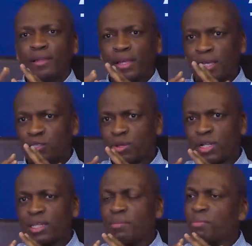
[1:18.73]
As well,
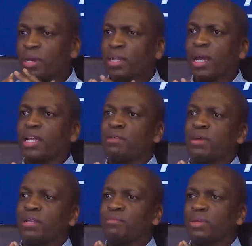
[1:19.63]
the main
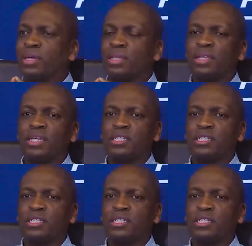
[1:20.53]
agreement being the